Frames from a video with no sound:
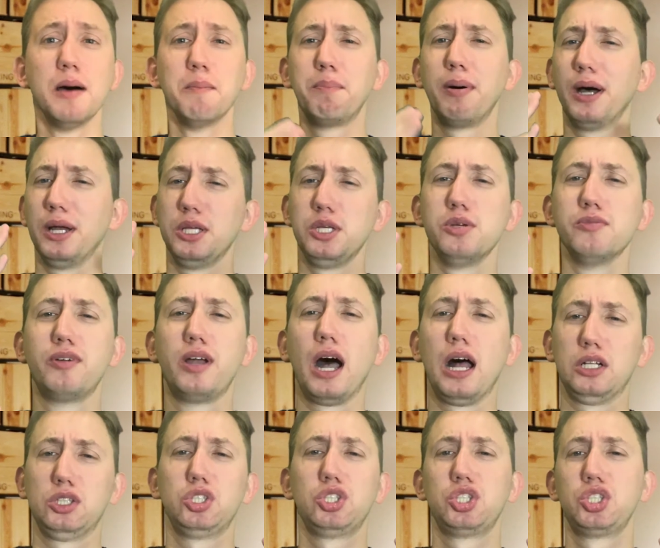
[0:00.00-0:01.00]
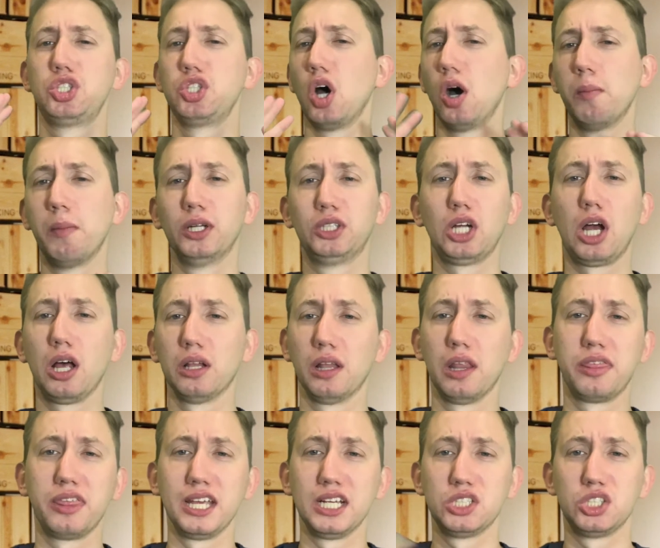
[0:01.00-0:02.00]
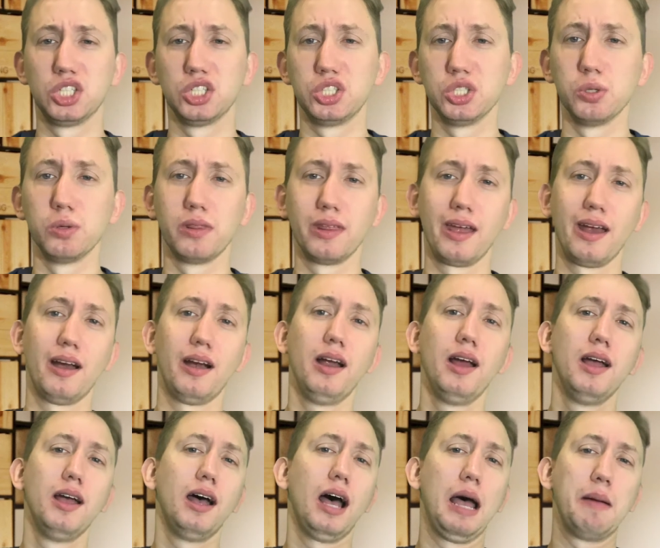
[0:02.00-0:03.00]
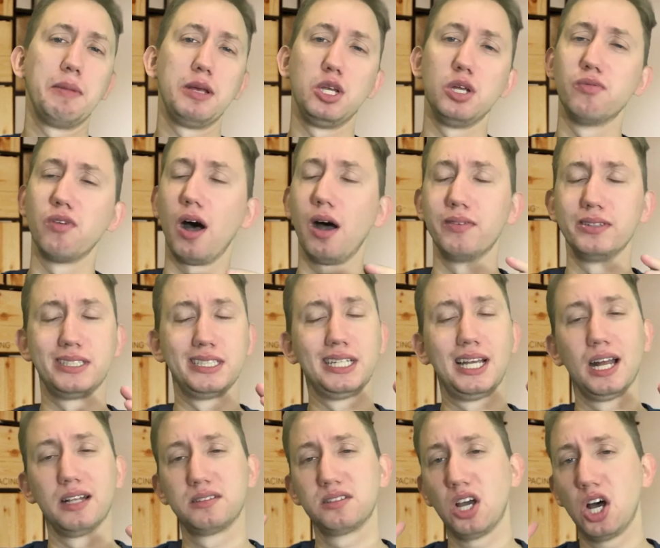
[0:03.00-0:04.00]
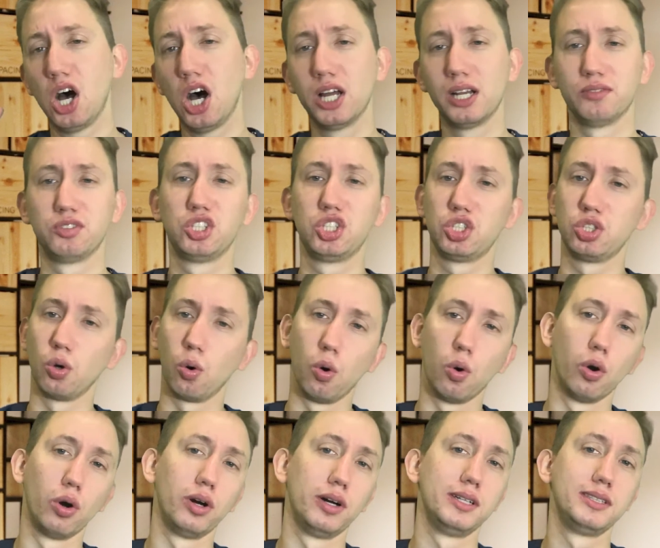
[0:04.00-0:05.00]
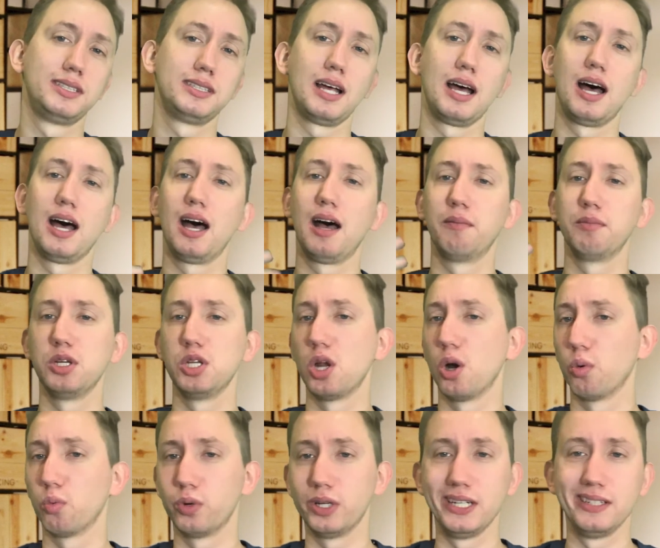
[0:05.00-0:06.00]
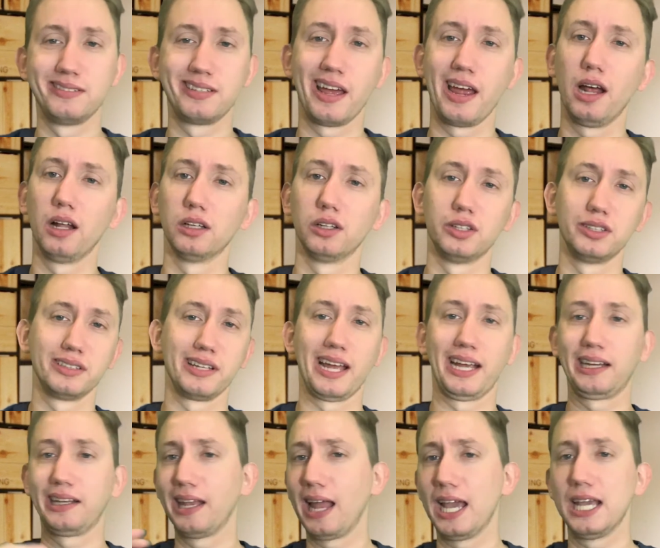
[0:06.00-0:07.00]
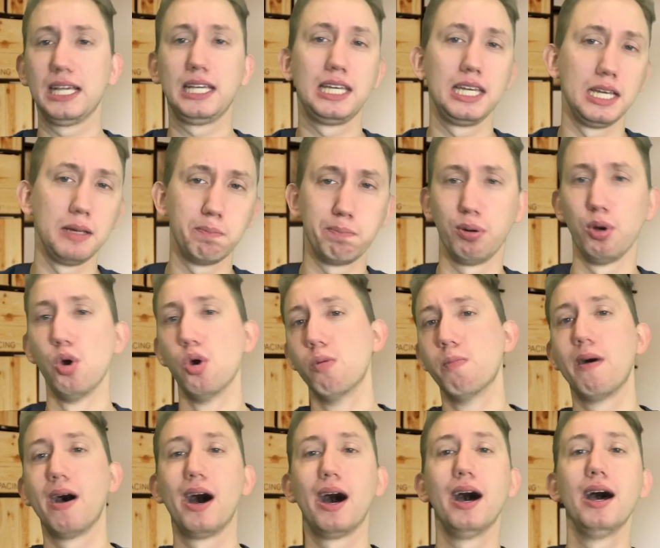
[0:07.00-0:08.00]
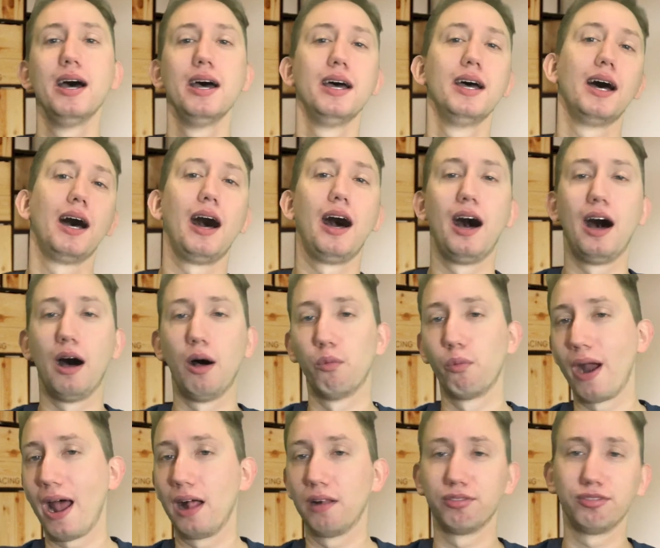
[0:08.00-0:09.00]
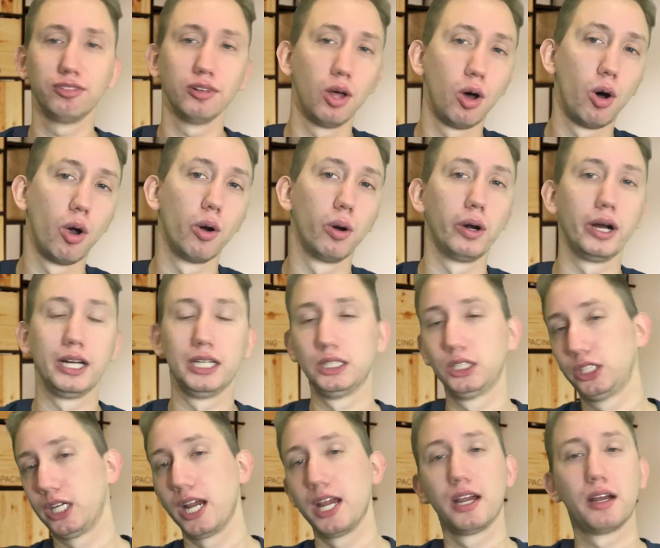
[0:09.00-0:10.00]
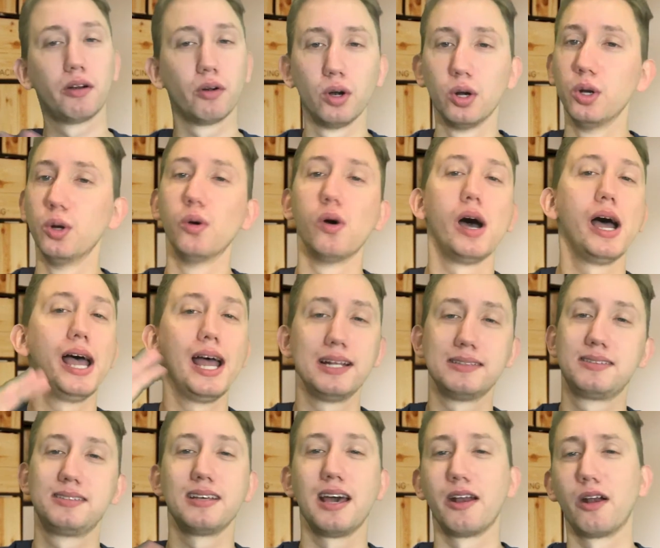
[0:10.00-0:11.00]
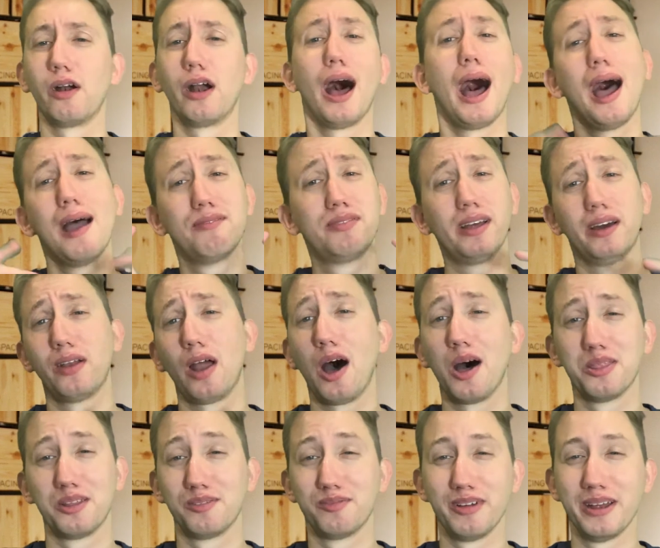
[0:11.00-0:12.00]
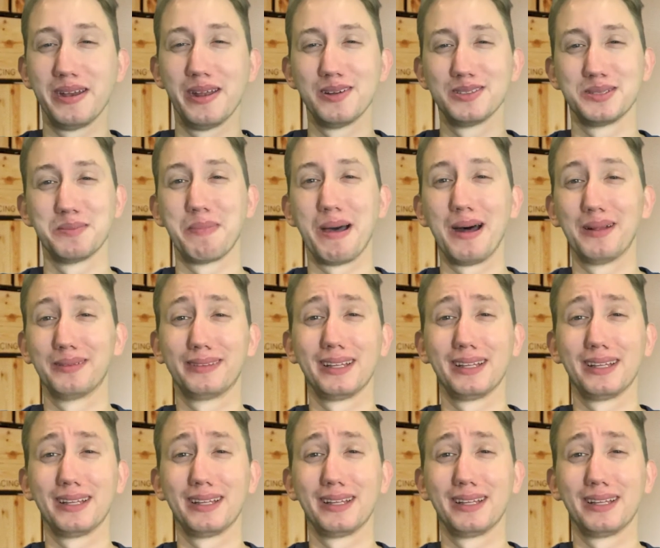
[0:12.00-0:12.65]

but you've got so much other things to do there. I mean, you've obviously got a ton of stores, retailers like Nike, Puma, Ralph Lauren, J. Crew, etc. I've done other videos about